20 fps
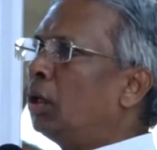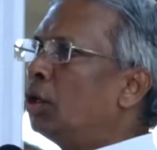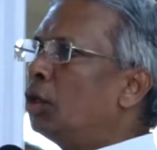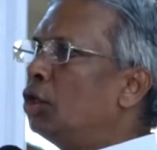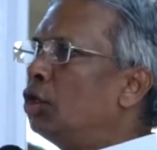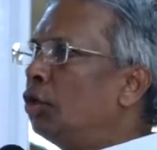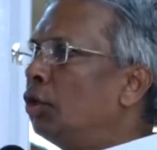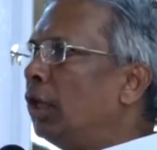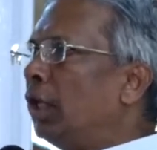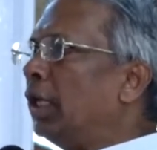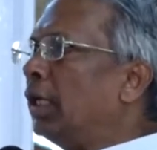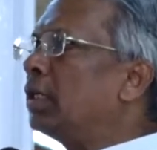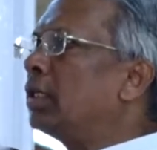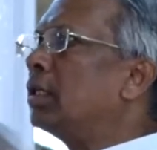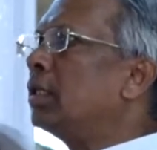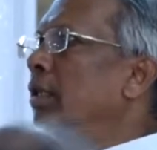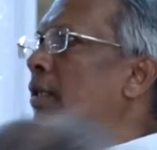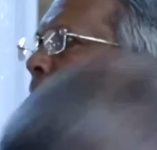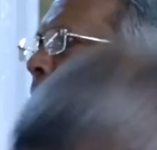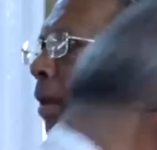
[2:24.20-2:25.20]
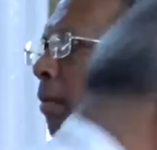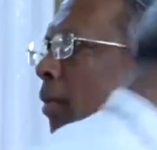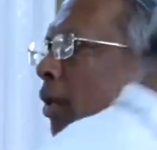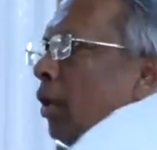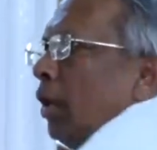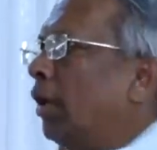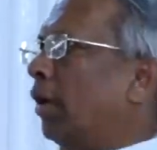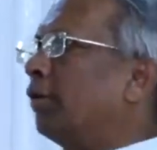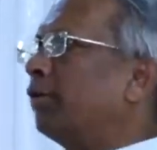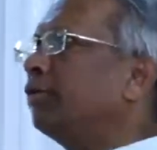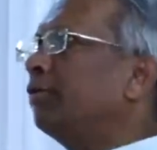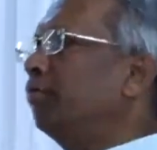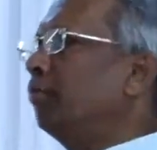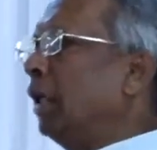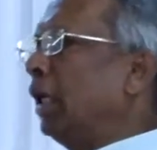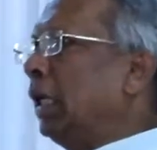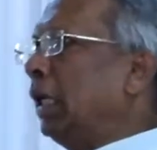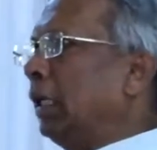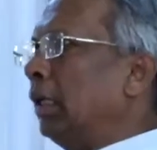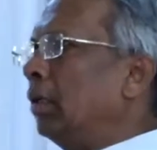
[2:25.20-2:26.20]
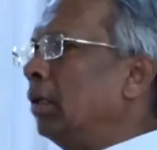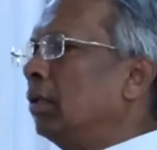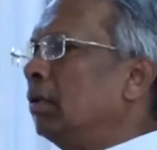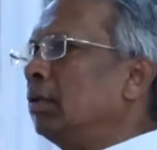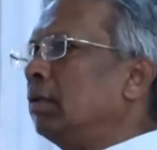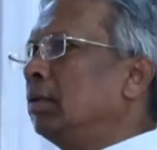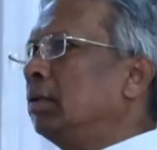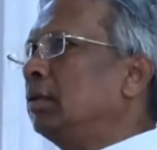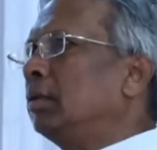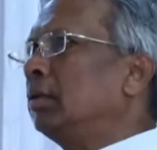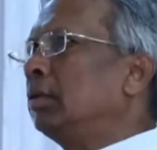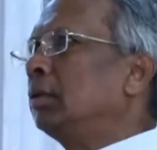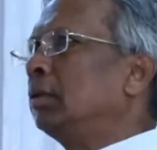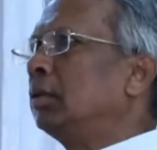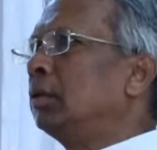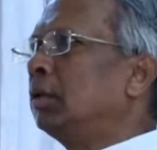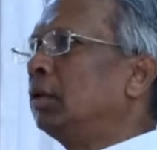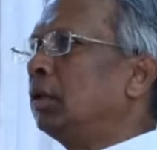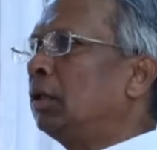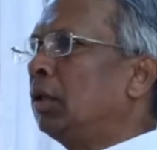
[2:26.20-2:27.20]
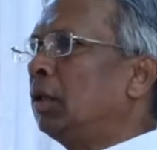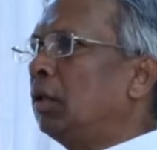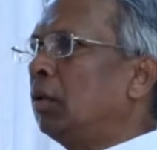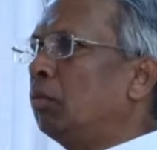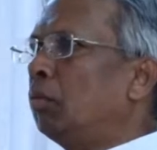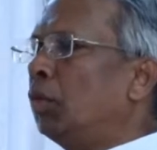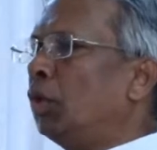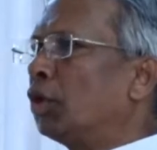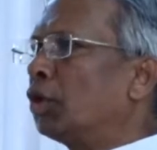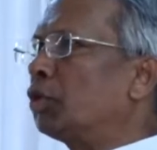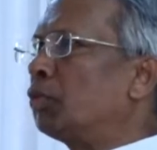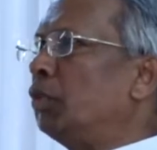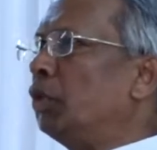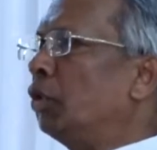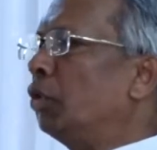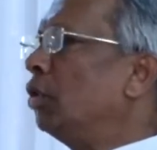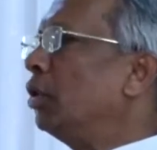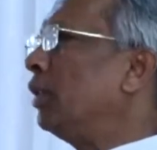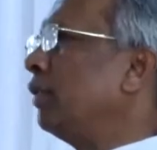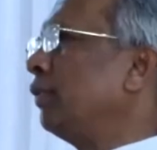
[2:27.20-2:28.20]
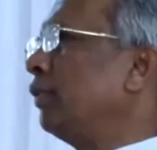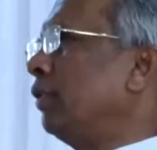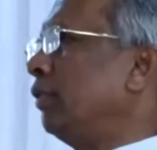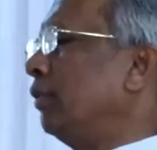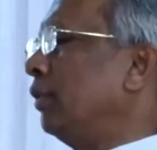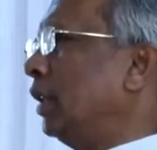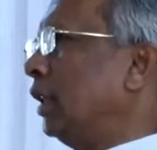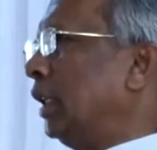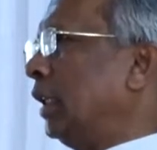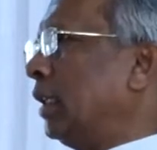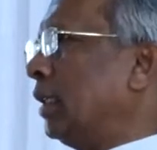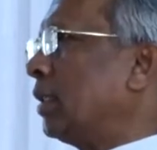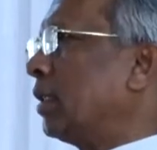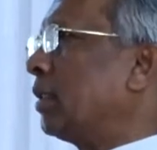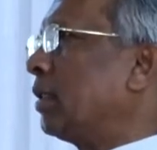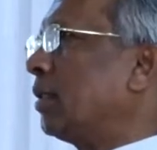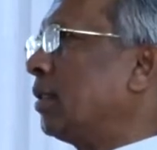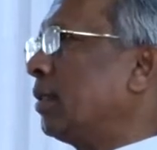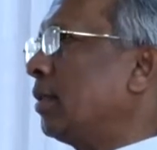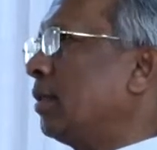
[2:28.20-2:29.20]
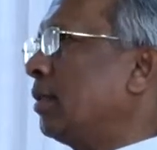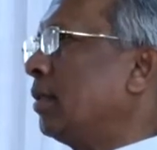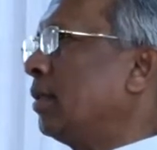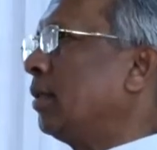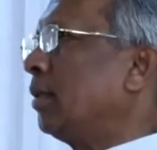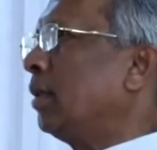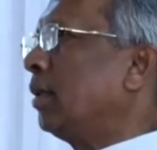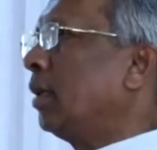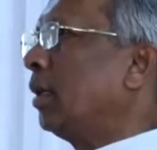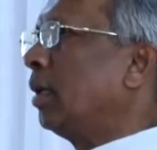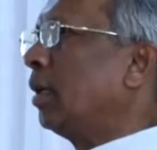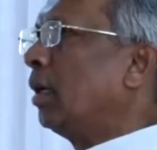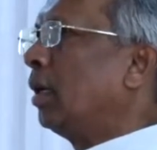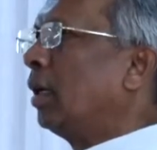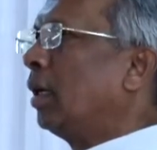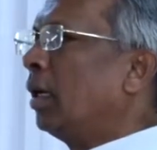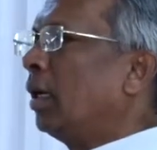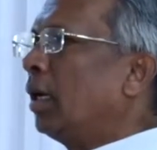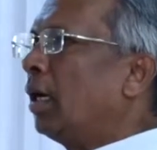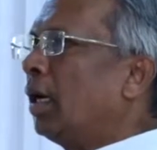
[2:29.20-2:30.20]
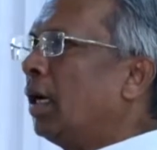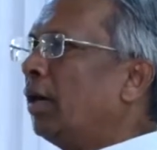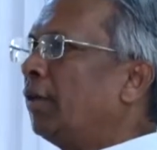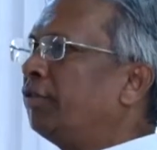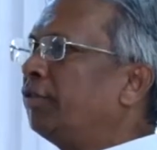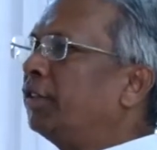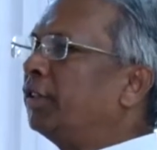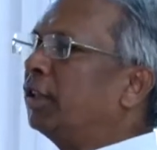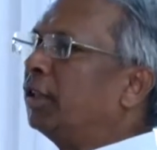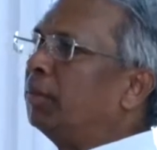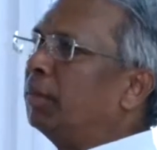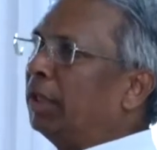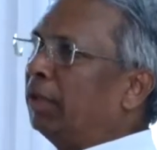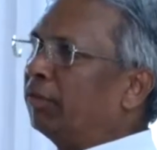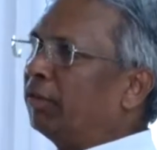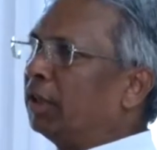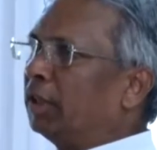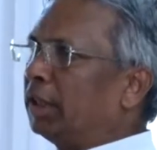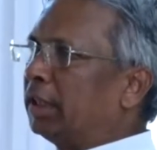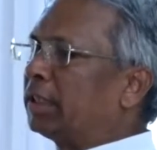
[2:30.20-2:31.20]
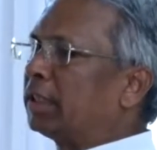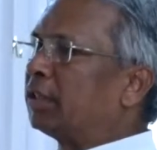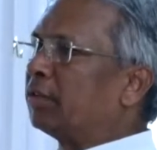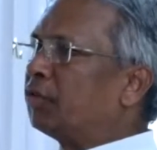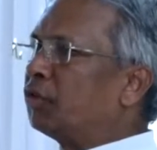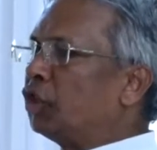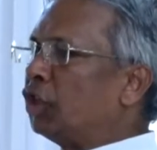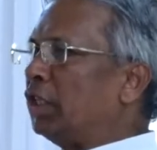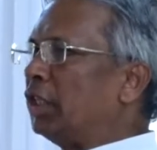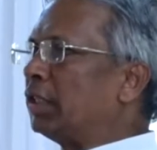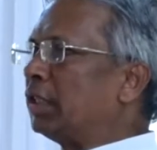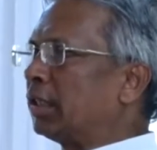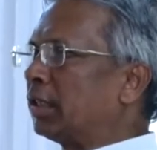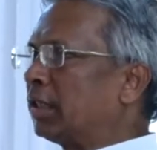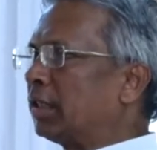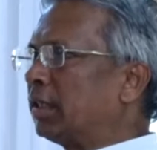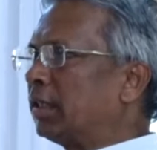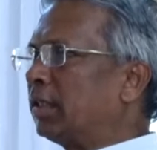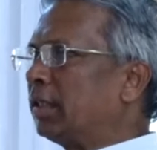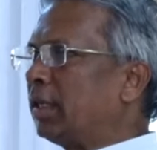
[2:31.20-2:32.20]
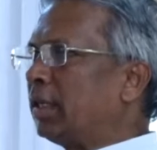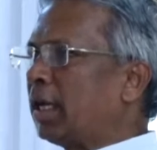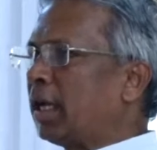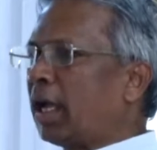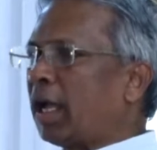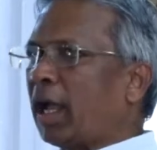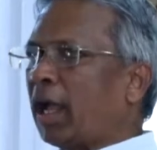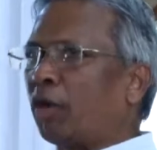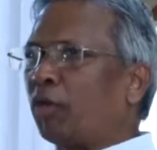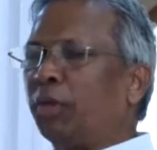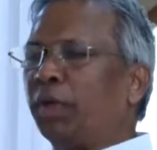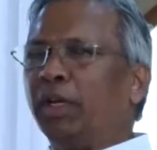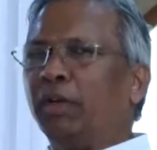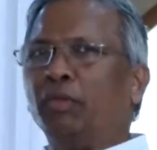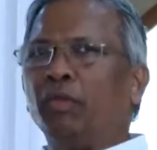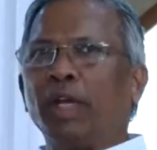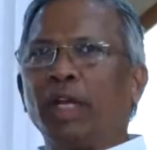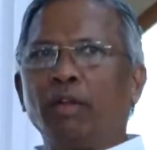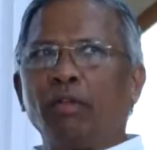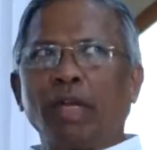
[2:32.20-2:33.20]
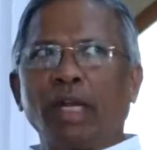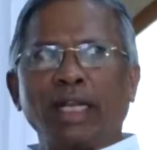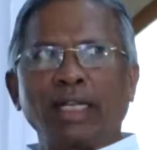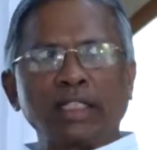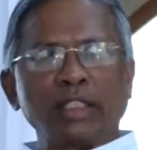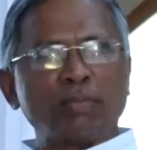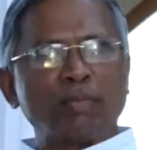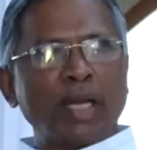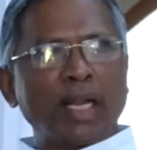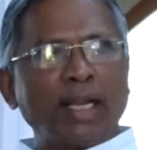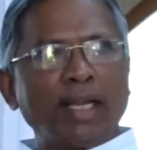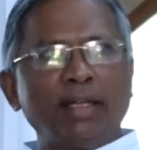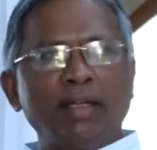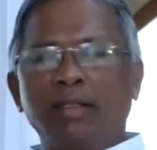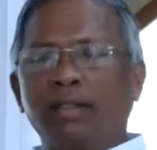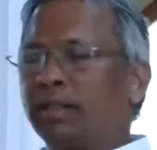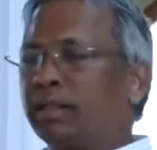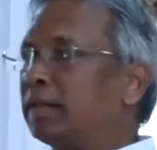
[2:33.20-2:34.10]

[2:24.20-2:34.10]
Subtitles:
Do it in memory of me. Most beautiful words, affirming words of Jesus have been very well explained